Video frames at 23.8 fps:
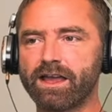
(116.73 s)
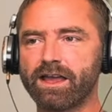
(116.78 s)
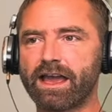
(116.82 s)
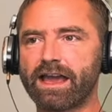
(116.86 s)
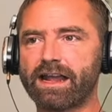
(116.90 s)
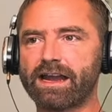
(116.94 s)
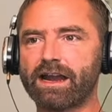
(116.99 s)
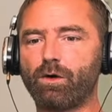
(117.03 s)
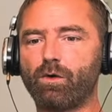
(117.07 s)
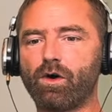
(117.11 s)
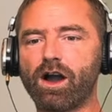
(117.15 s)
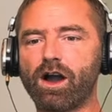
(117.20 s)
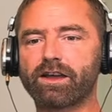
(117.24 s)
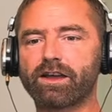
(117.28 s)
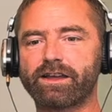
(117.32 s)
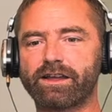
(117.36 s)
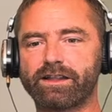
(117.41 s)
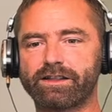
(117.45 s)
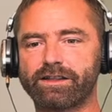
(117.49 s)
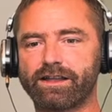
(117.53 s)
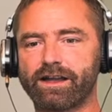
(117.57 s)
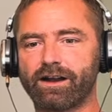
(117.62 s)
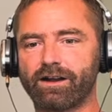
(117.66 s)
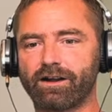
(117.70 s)
and I walk
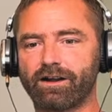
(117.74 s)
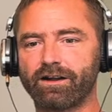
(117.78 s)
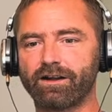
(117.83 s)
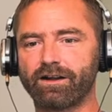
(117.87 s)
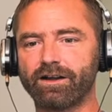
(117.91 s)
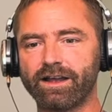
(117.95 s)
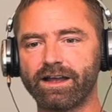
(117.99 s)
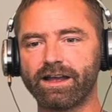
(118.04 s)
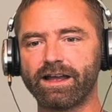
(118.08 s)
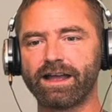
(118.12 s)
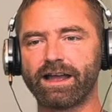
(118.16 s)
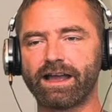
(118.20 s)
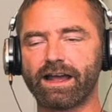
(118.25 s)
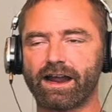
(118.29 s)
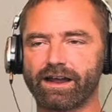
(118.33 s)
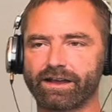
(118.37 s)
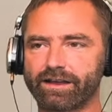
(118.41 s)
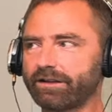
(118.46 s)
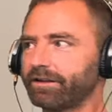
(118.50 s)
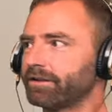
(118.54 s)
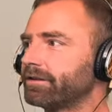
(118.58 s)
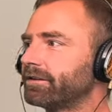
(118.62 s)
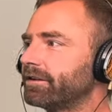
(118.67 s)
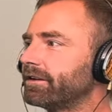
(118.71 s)
in there.
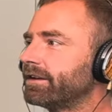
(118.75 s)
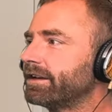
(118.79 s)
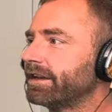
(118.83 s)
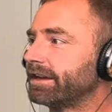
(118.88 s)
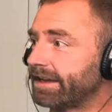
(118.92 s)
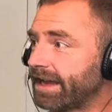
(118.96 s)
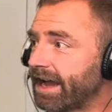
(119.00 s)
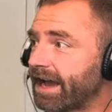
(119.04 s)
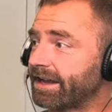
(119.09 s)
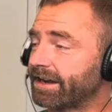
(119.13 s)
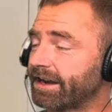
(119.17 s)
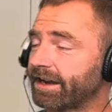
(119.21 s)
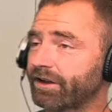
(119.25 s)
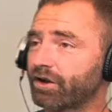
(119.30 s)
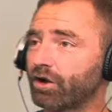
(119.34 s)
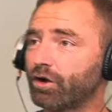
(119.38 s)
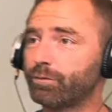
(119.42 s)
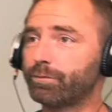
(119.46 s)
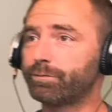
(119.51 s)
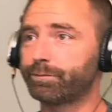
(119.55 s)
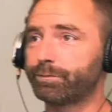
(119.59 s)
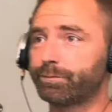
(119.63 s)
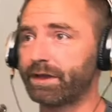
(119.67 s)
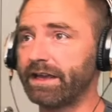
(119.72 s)
Barefoot. I, yeah and i
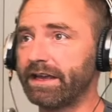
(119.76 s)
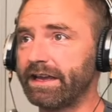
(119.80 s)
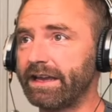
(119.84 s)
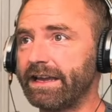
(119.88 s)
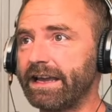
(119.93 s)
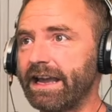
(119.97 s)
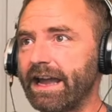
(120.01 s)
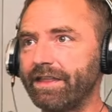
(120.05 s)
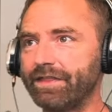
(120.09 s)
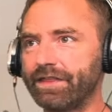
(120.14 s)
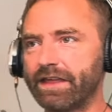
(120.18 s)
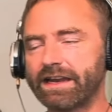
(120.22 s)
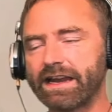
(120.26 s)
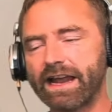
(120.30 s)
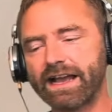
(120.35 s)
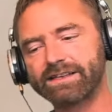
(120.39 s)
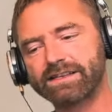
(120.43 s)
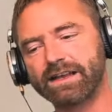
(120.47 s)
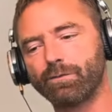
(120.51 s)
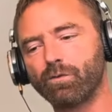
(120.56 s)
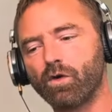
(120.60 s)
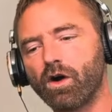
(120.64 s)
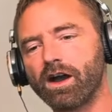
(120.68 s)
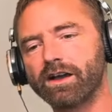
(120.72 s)
go pee and then
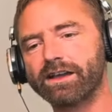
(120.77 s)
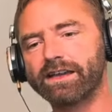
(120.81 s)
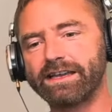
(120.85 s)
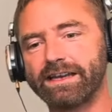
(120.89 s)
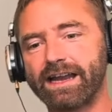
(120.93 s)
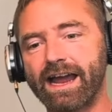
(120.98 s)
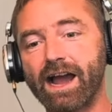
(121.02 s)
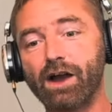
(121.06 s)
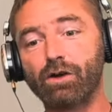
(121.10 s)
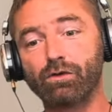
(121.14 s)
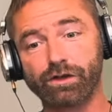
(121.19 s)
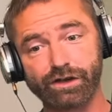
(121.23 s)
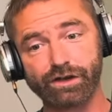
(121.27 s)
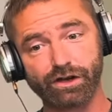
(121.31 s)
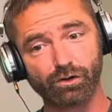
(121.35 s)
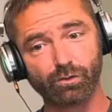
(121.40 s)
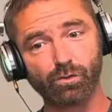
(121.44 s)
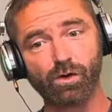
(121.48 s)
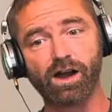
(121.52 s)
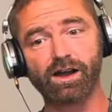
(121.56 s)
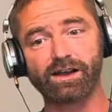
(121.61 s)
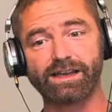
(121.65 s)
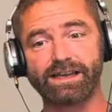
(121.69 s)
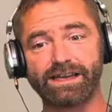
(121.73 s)
as i'm walking out you're
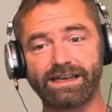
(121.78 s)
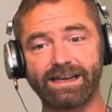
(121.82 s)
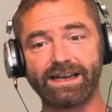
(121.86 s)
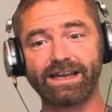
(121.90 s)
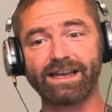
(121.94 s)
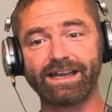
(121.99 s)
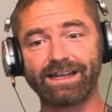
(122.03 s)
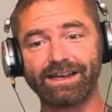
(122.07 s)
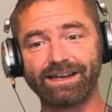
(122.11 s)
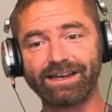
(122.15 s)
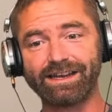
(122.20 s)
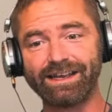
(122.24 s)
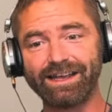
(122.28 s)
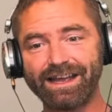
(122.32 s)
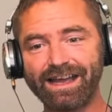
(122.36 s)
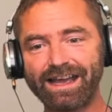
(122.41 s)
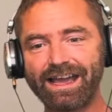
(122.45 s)
walking in